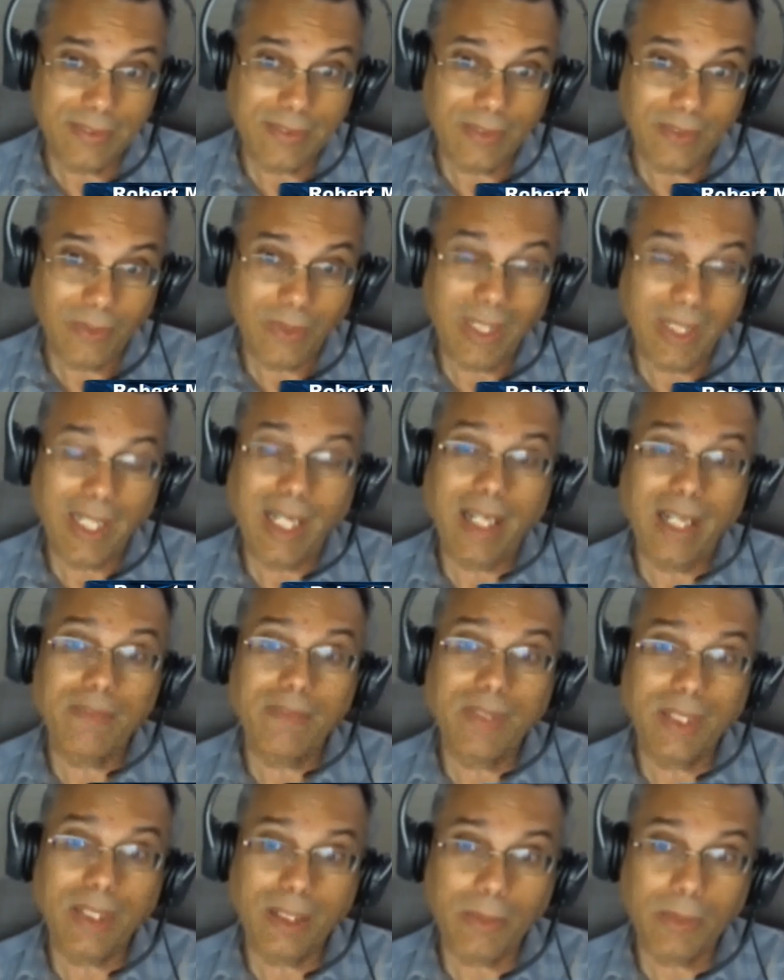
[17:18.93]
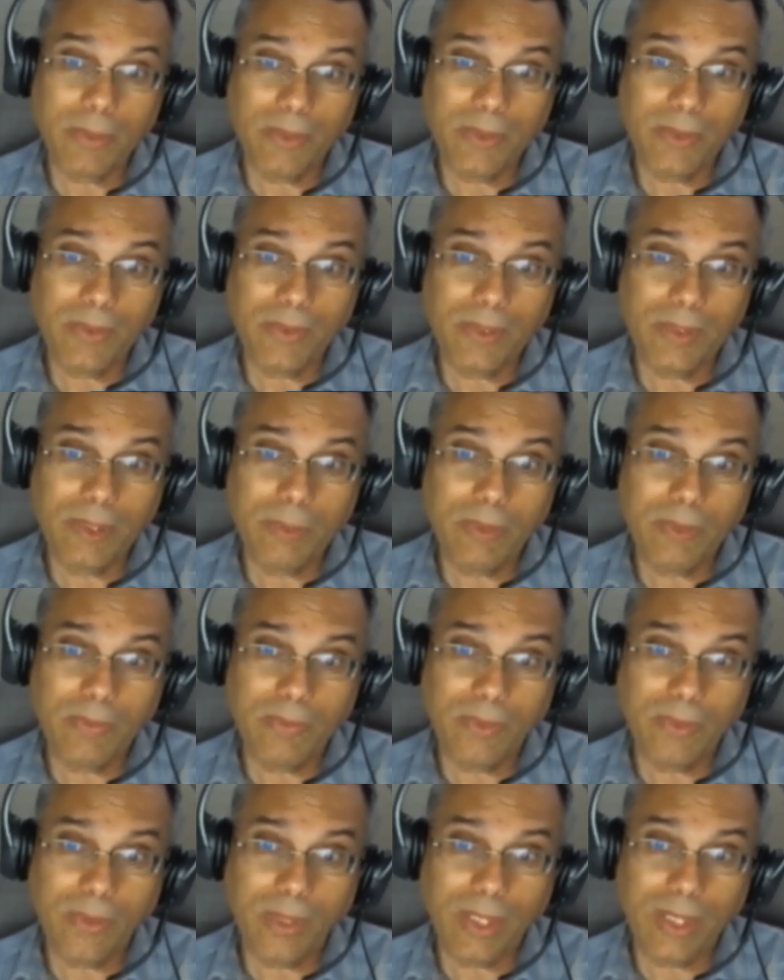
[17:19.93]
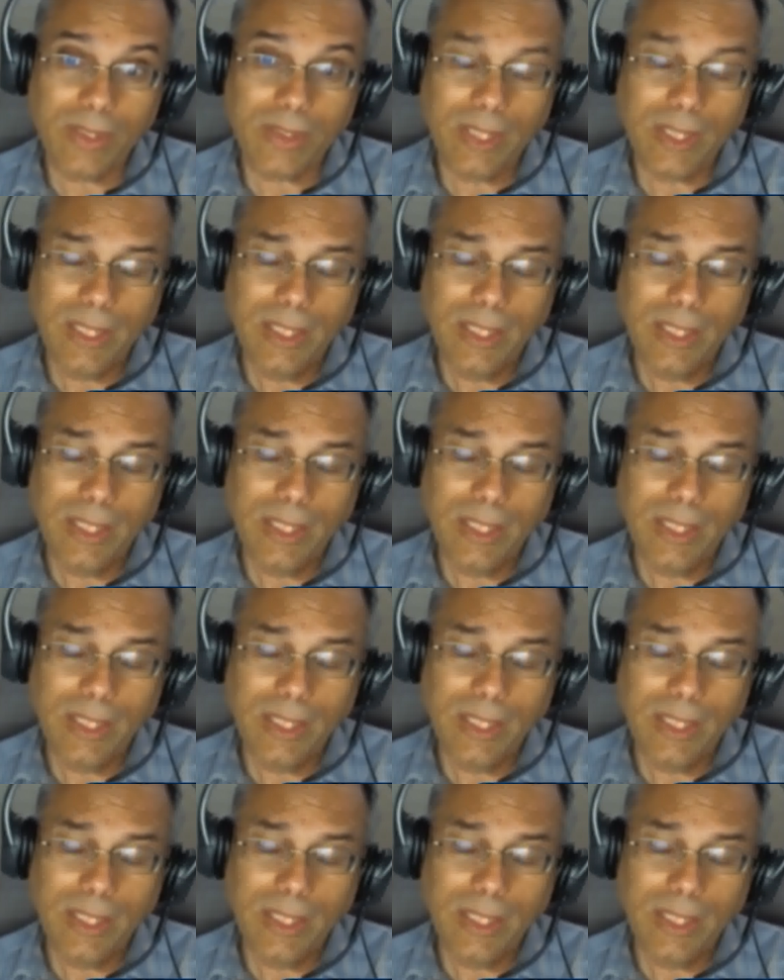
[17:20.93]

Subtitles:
We have that opportunity before us,